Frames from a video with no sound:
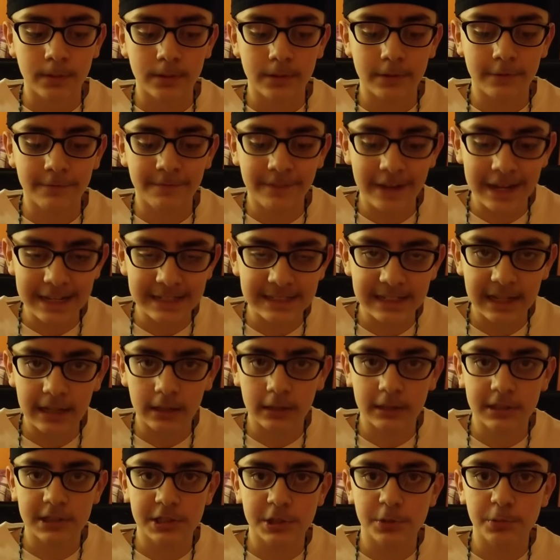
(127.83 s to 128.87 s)
fast at
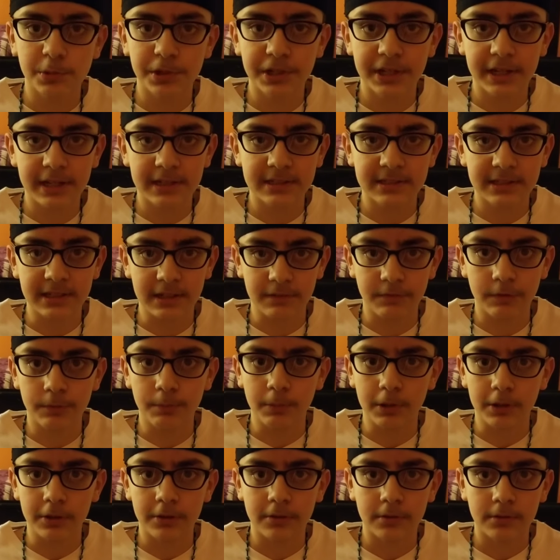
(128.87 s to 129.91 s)
least three days in every
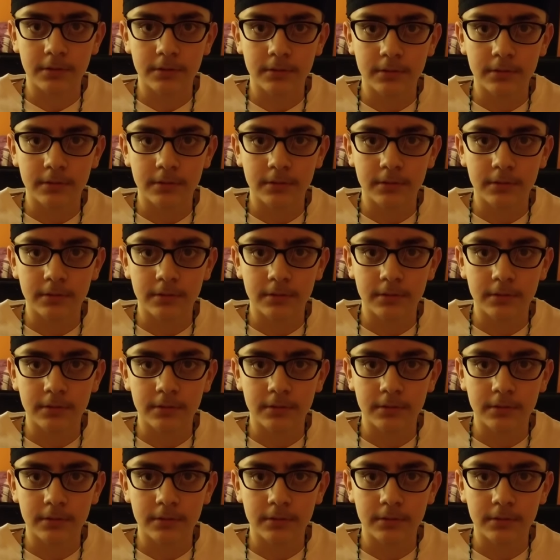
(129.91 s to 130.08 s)
month.